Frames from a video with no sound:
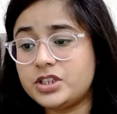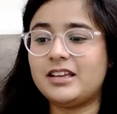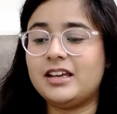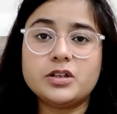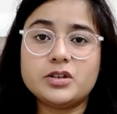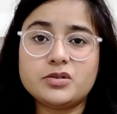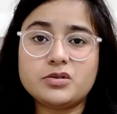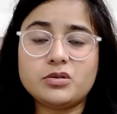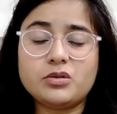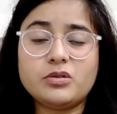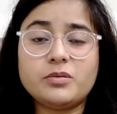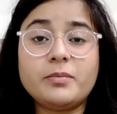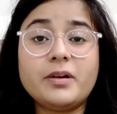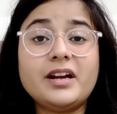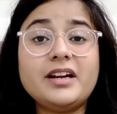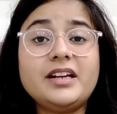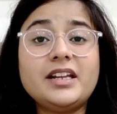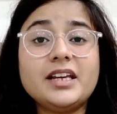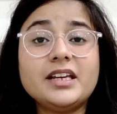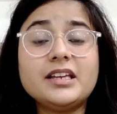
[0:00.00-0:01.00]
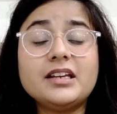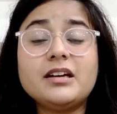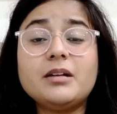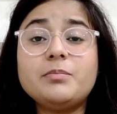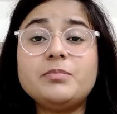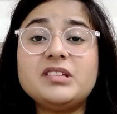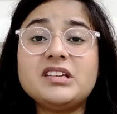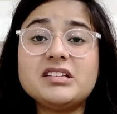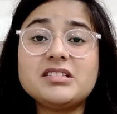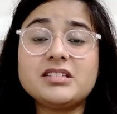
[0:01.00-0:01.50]
So by taking up
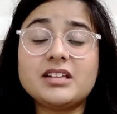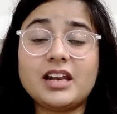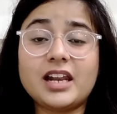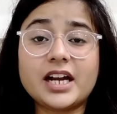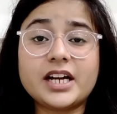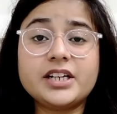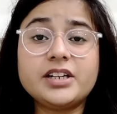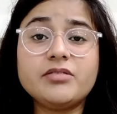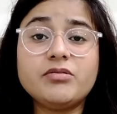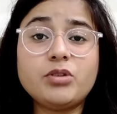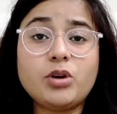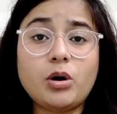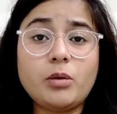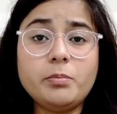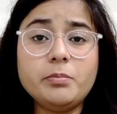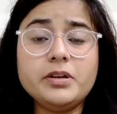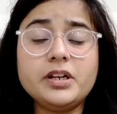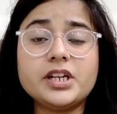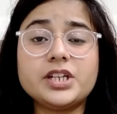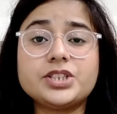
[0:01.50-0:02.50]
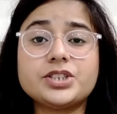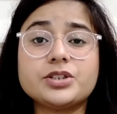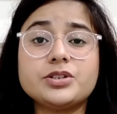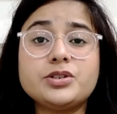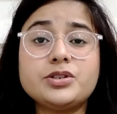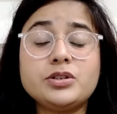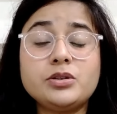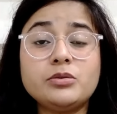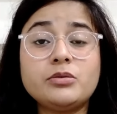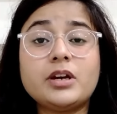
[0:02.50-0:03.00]
these elective combinations,
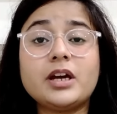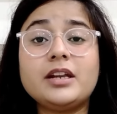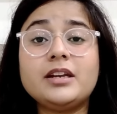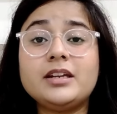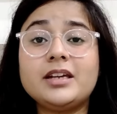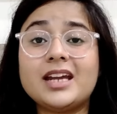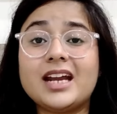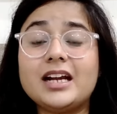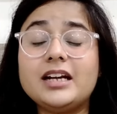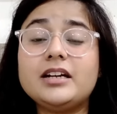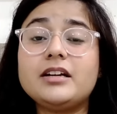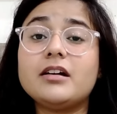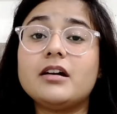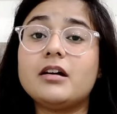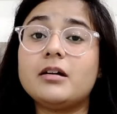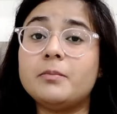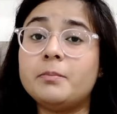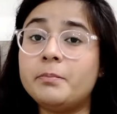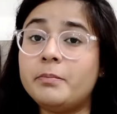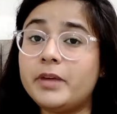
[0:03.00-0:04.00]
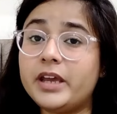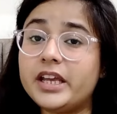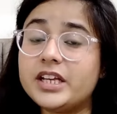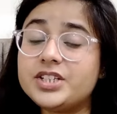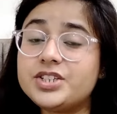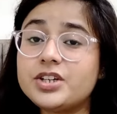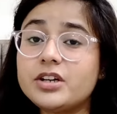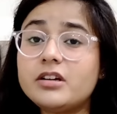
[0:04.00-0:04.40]
you can get a major